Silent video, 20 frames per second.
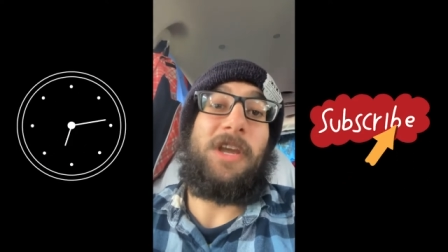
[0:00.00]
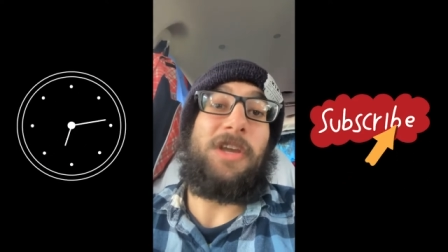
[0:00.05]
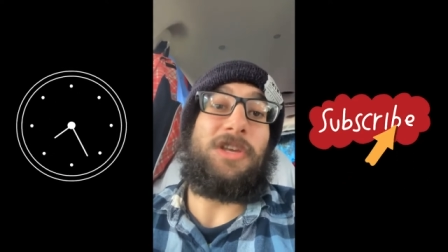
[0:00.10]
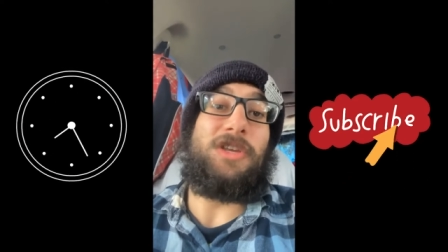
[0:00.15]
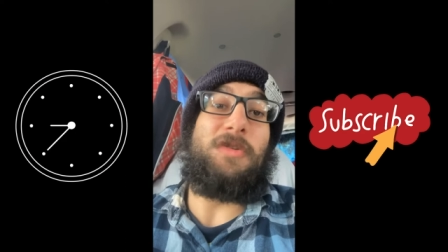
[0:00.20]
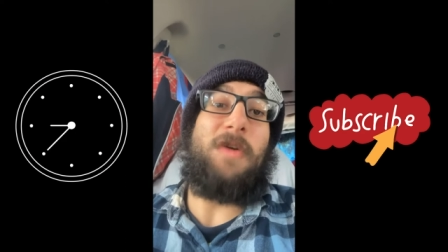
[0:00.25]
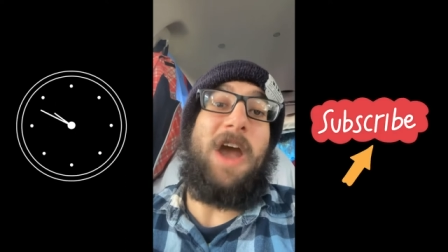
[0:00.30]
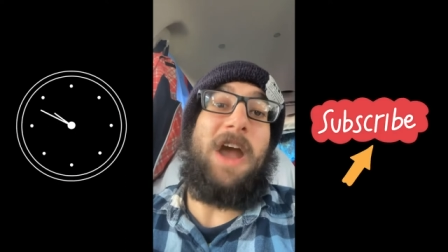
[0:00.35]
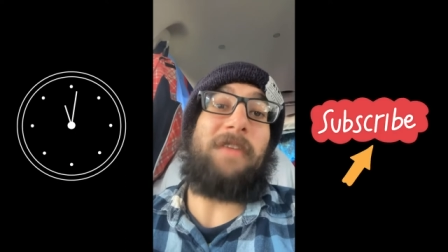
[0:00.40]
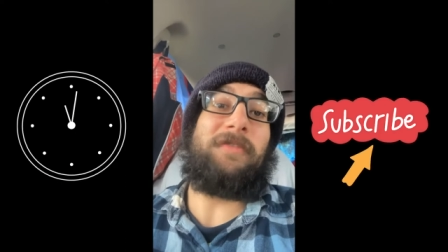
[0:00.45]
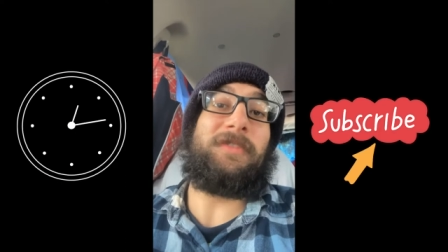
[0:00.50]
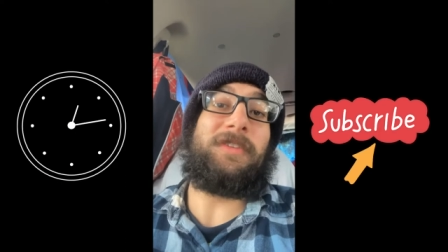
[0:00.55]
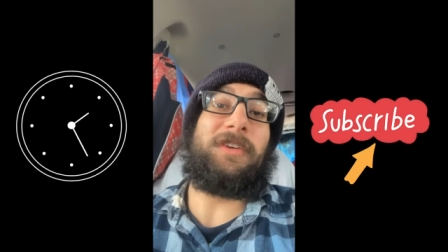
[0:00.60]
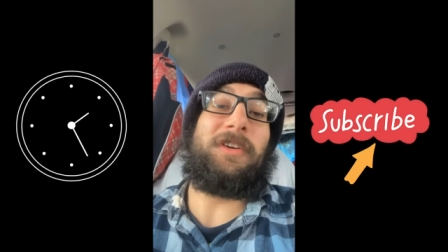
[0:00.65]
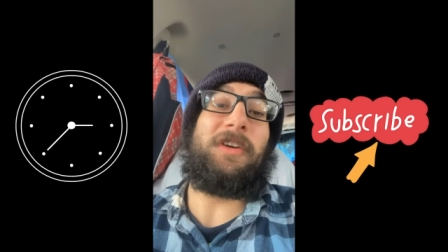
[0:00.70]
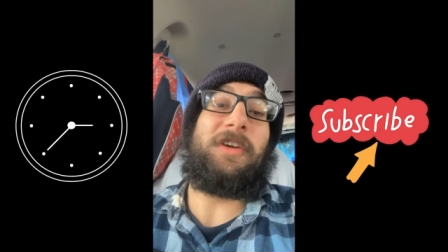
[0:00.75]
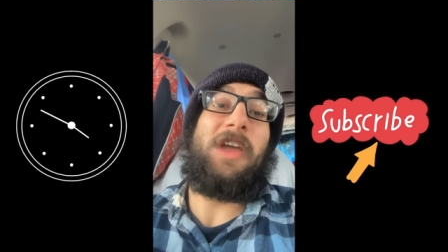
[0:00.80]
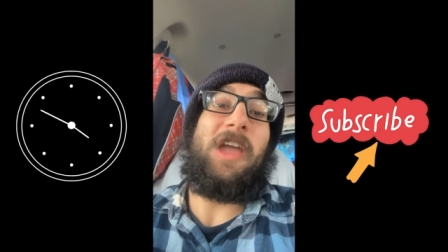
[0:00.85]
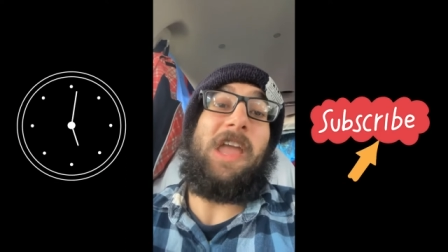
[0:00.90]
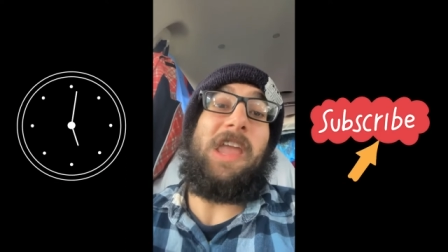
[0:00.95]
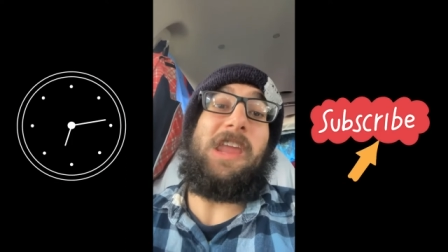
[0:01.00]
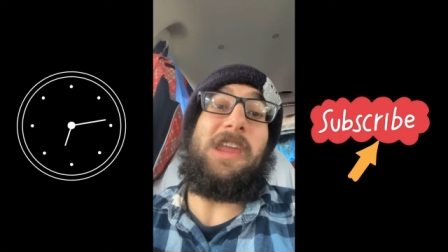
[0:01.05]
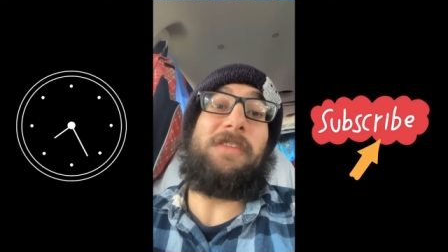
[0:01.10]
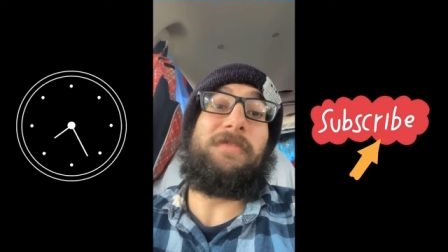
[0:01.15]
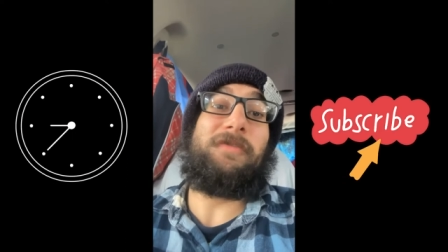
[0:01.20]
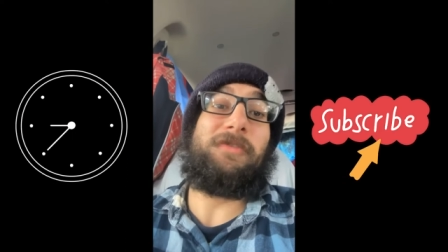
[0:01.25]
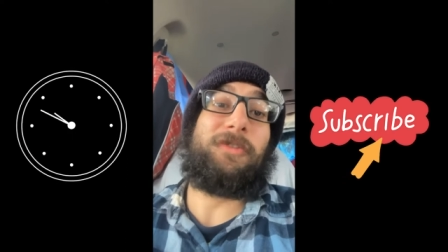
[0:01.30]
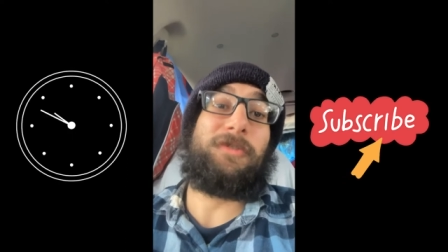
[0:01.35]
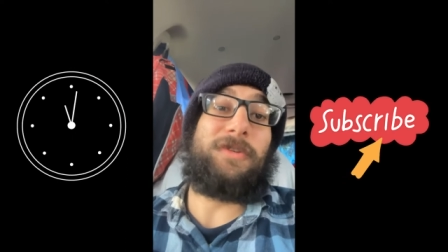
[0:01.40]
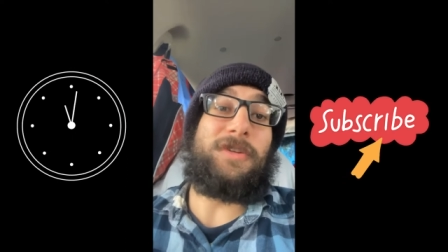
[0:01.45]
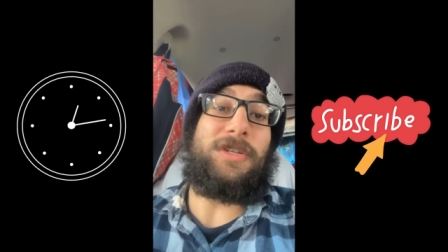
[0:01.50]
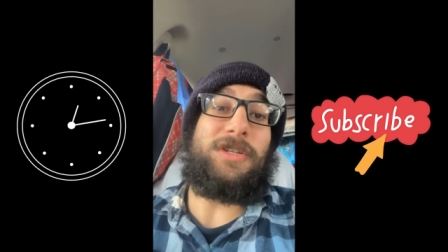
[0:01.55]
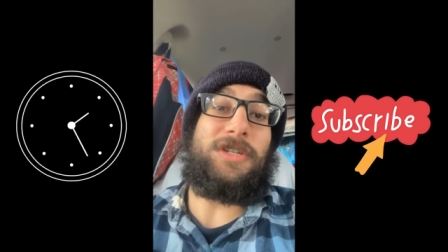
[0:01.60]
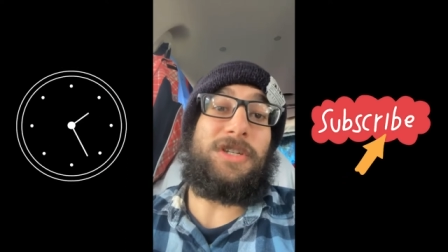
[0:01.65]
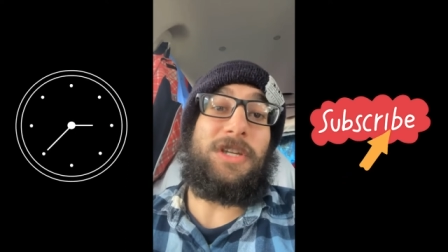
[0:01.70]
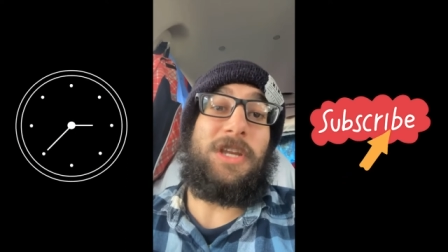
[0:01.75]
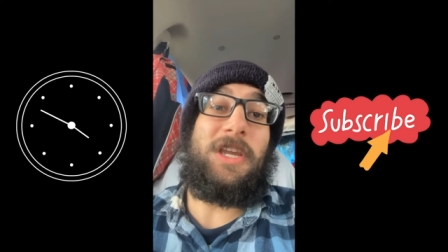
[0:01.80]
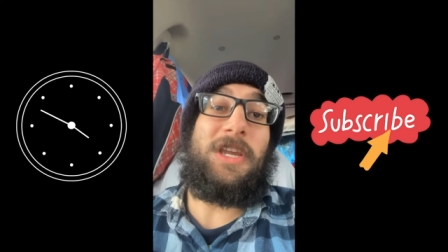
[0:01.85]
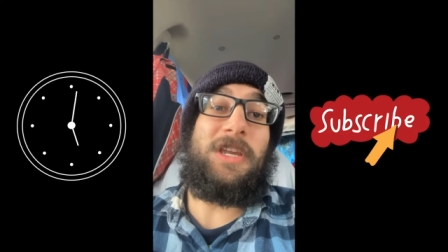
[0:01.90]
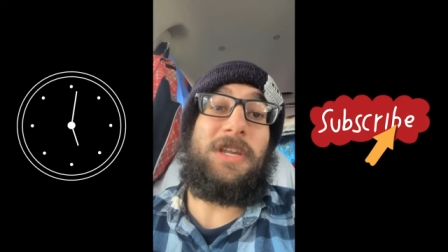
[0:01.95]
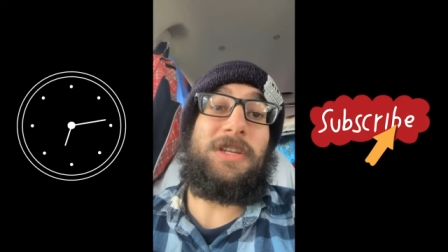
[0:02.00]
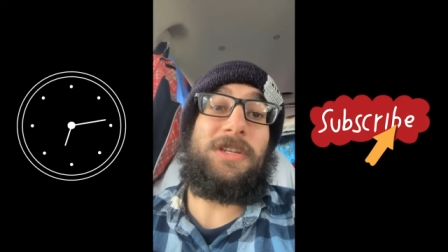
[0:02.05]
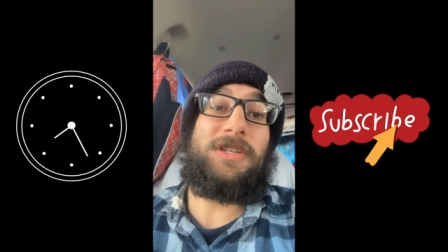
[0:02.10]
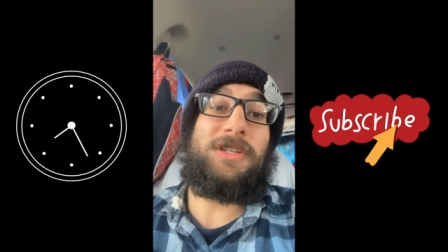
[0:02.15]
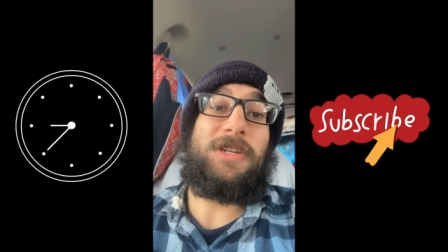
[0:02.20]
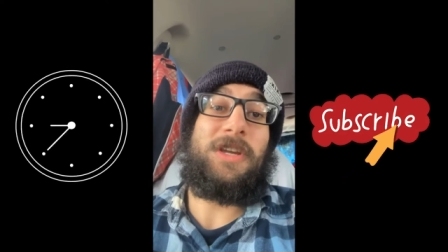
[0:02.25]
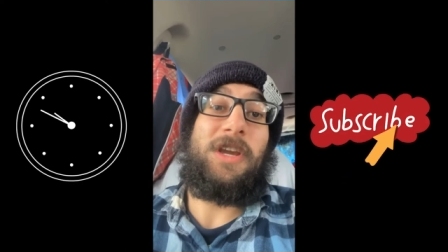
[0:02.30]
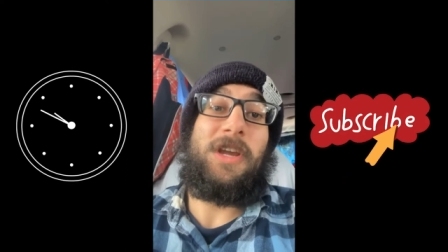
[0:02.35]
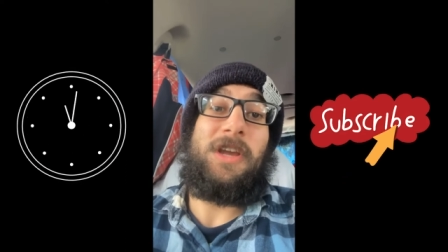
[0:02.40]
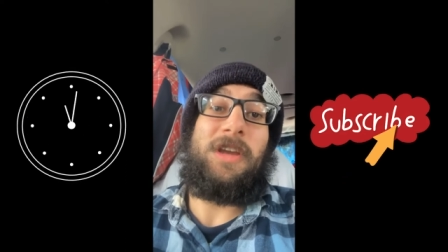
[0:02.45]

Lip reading: You have to influence change